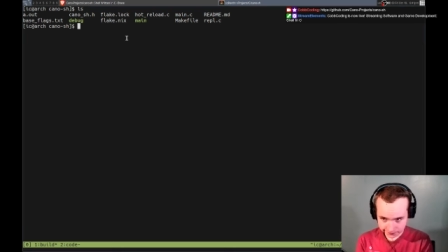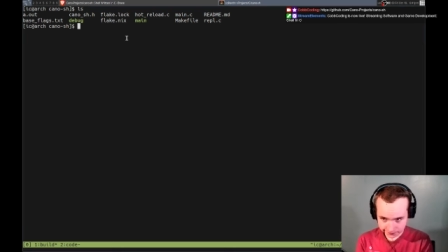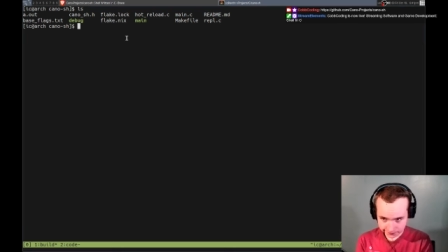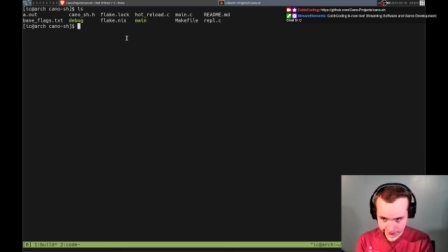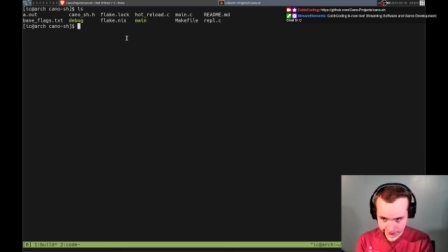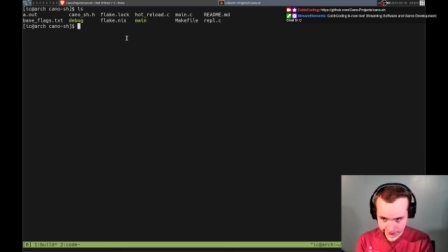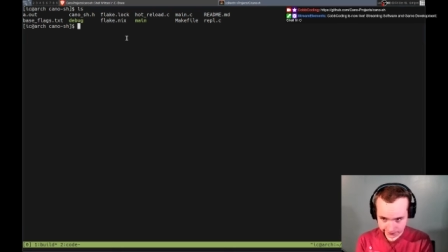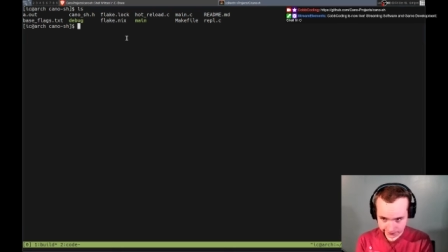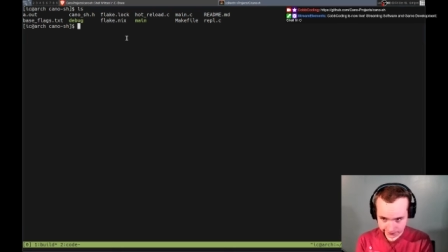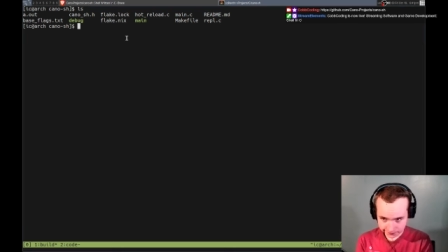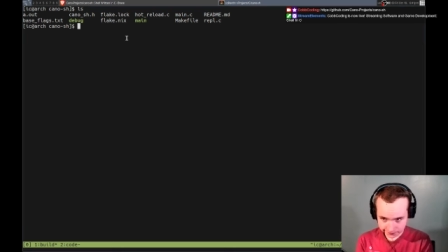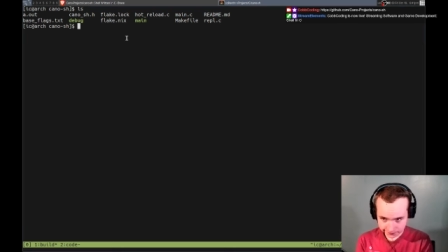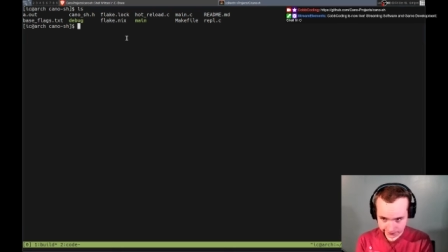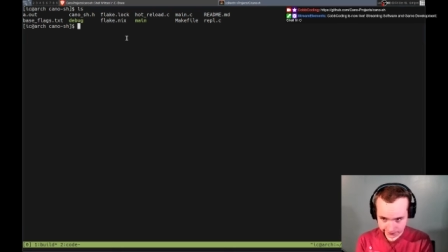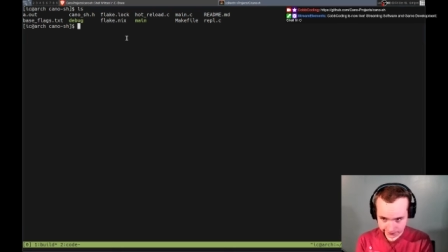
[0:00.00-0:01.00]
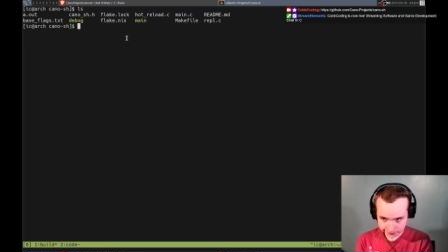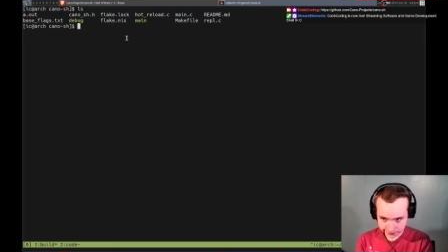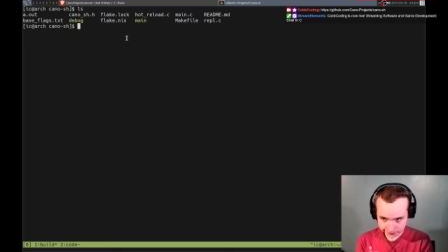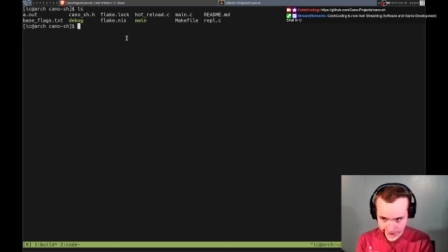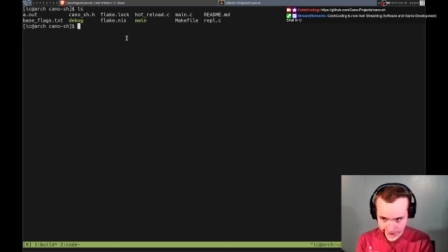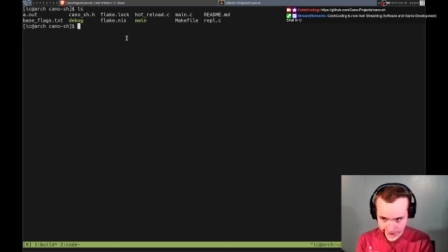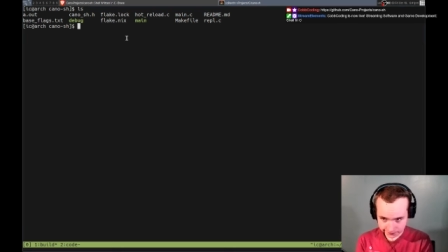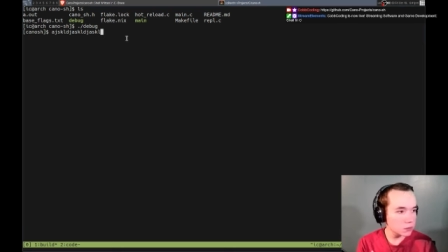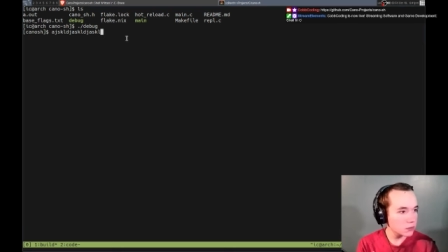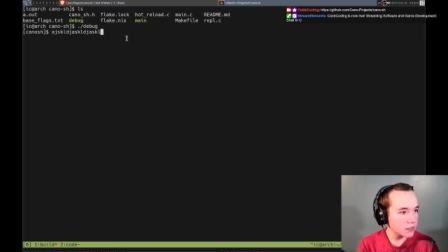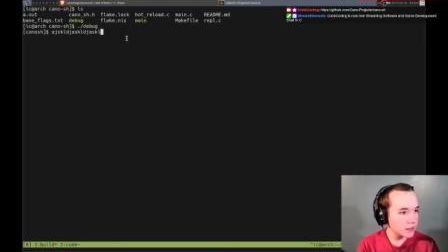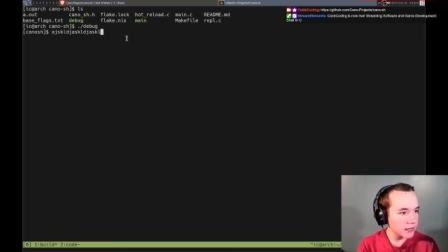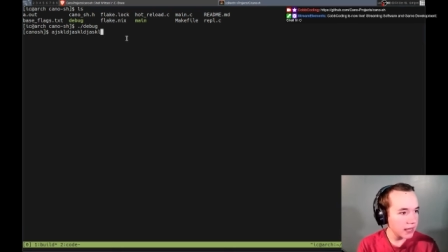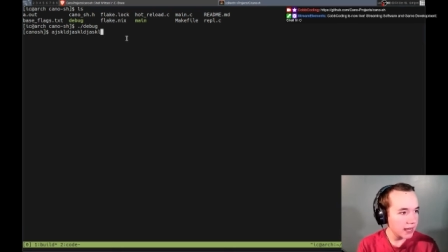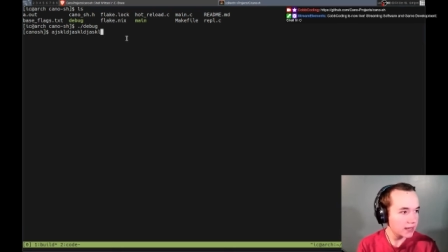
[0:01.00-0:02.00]
Currently, the issue
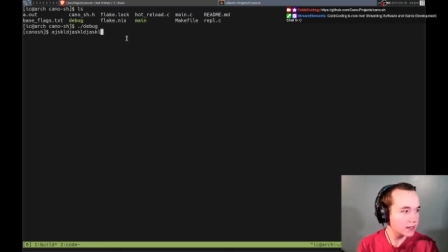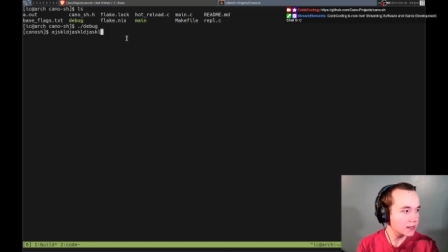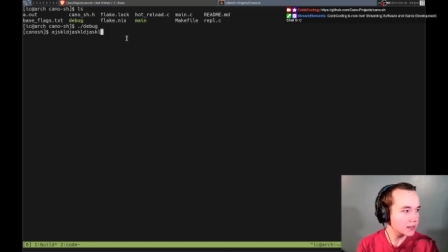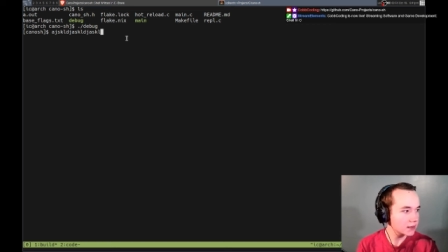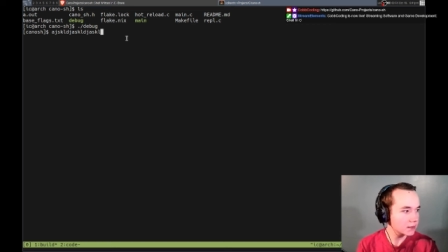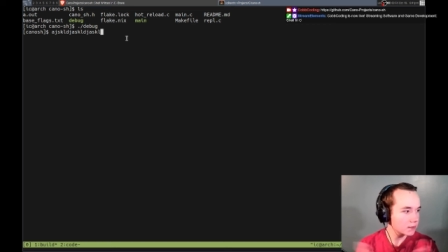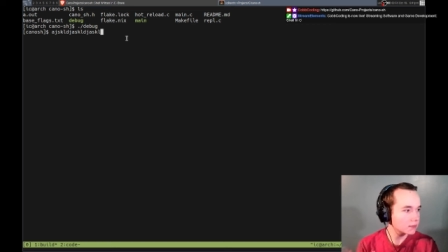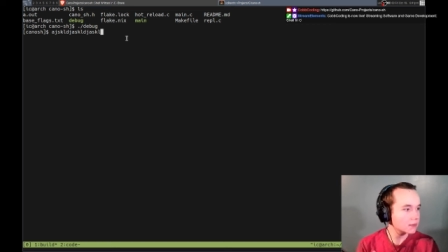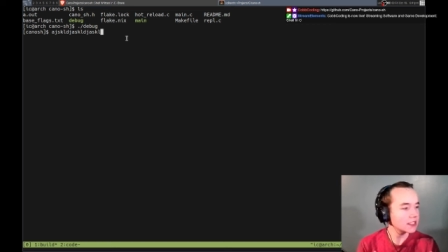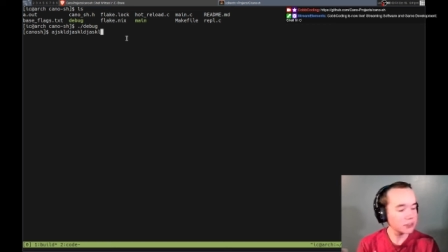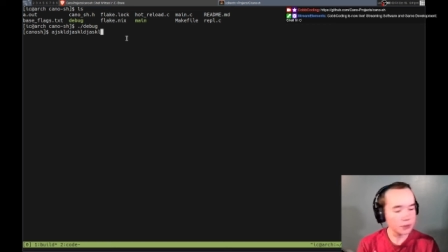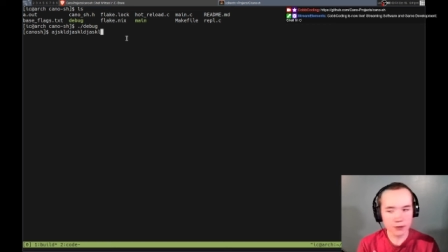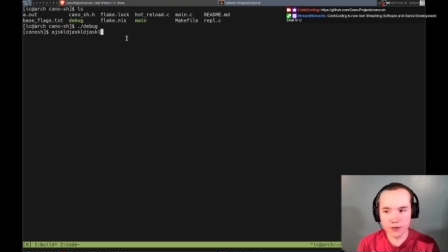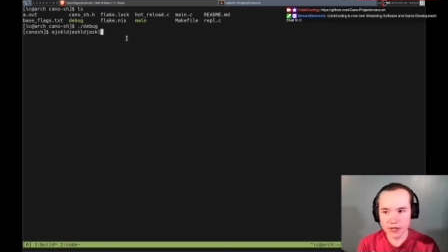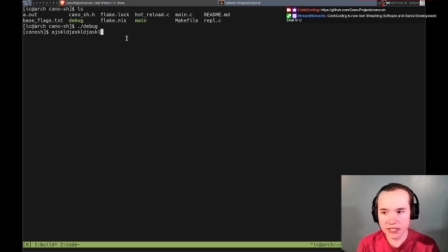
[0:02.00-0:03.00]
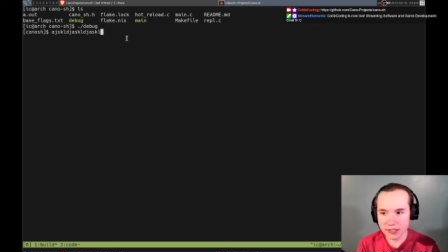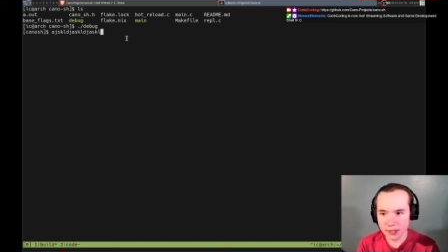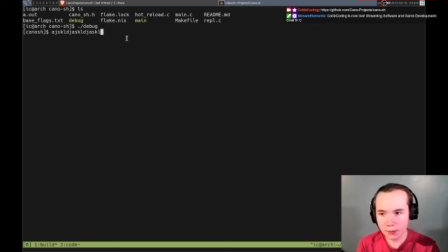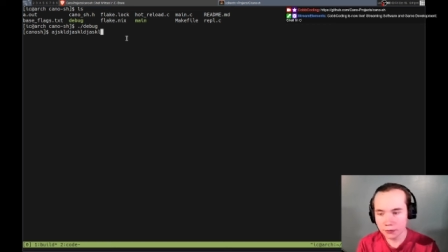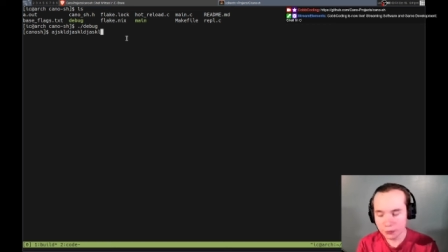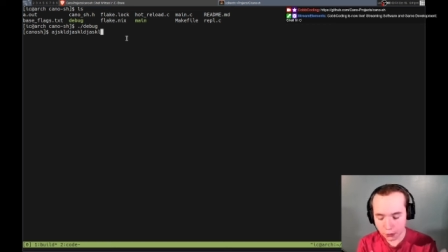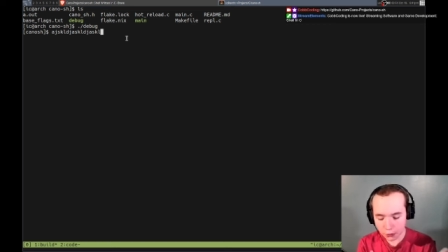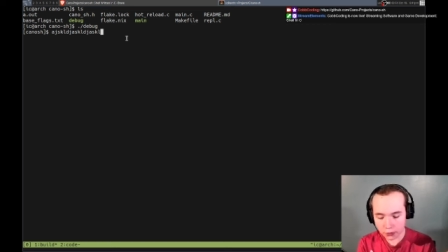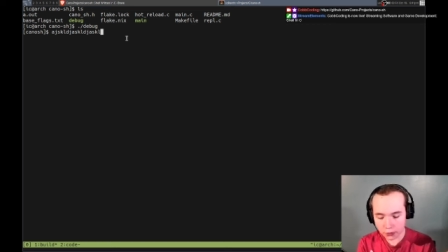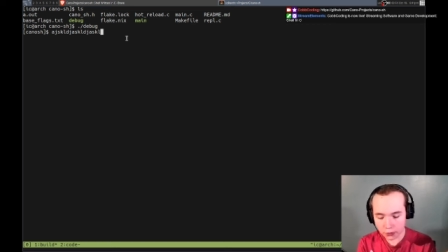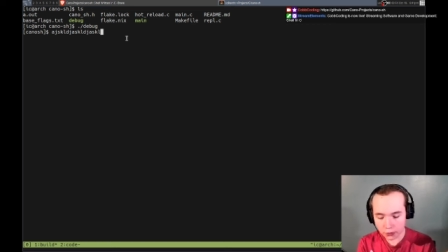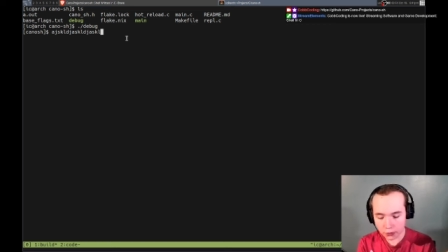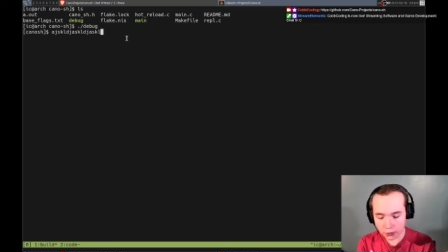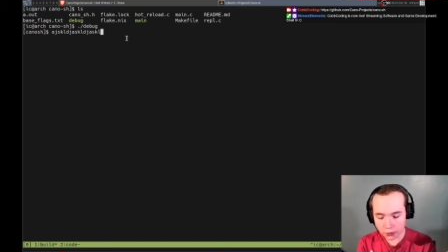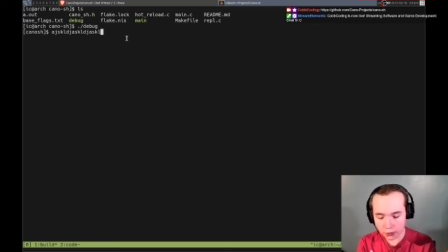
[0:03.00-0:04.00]
that needs to be fixed before this
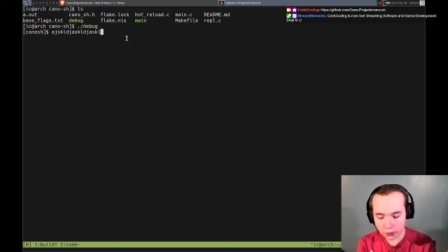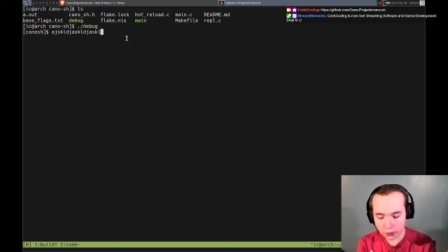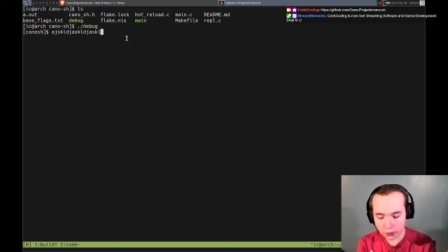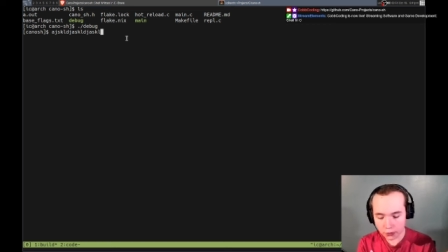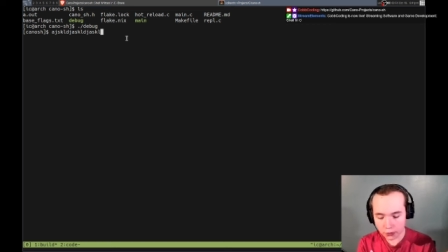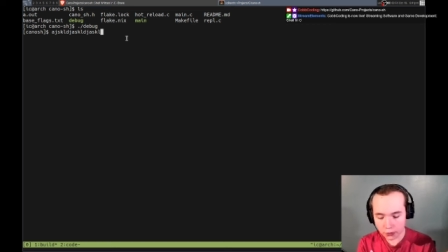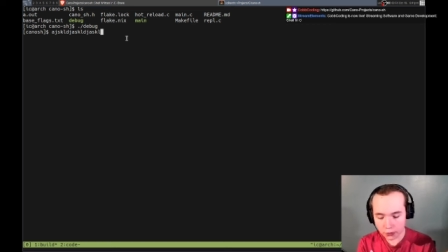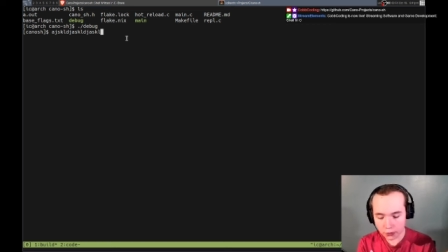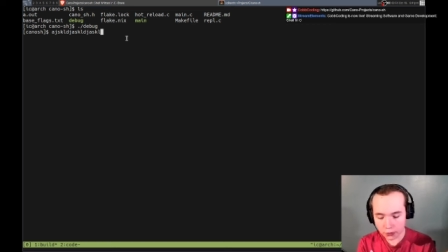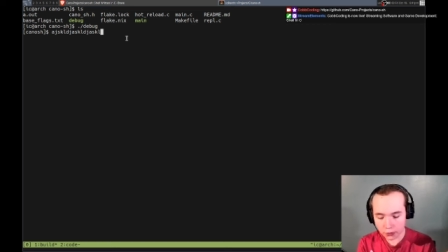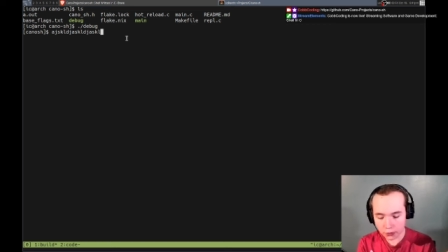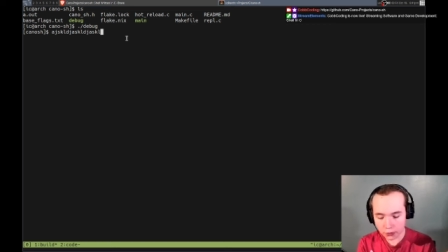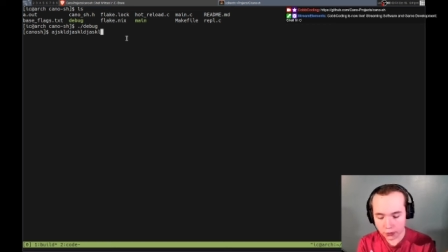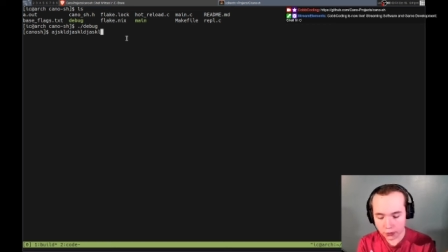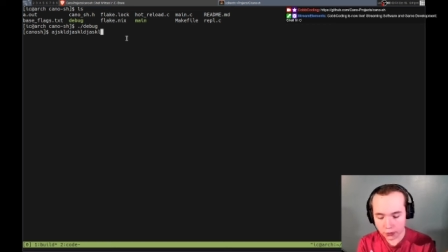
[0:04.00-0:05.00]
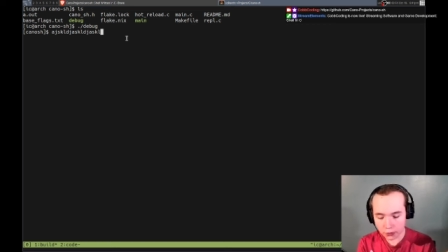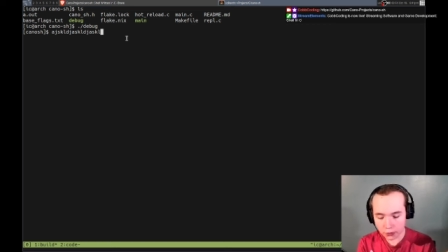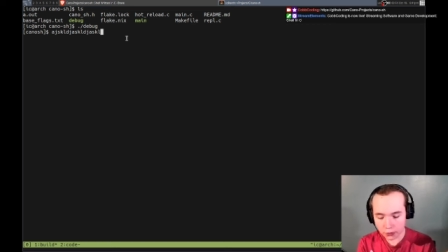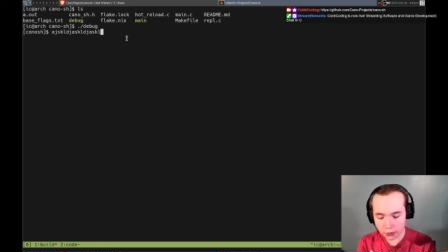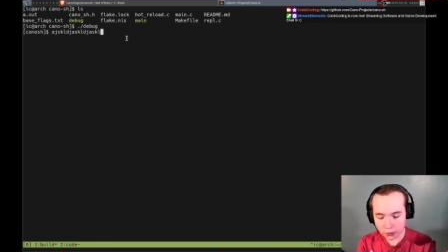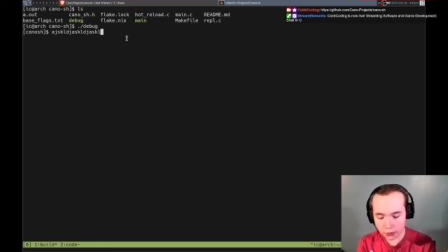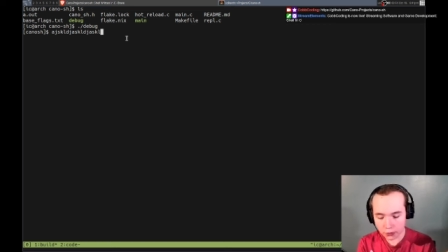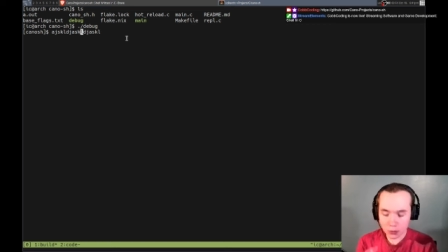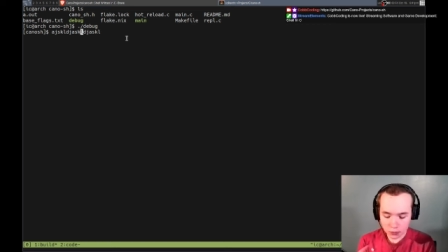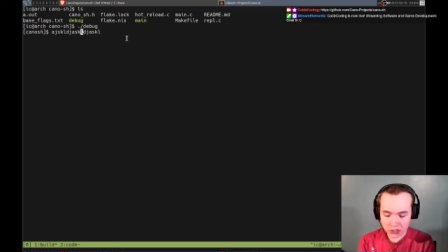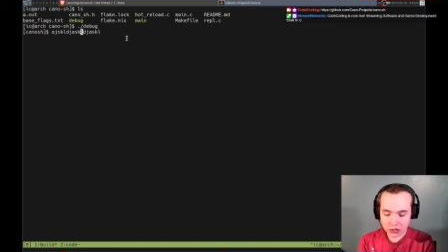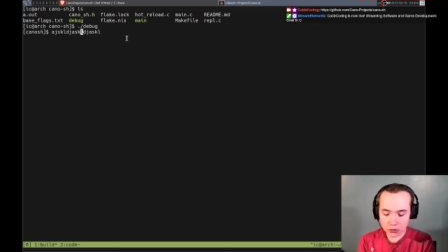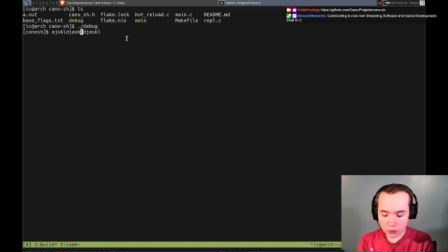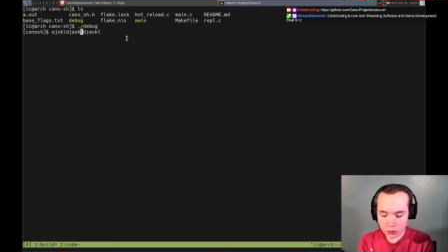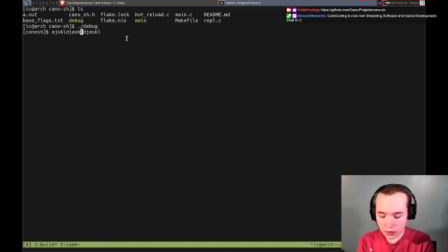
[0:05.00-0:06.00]
can be merged into the main is when you